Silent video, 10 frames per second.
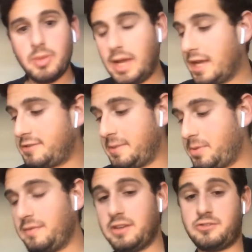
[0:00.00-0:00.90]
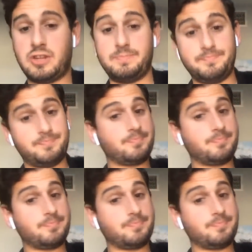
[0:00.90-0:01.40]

I guess in the previous stream.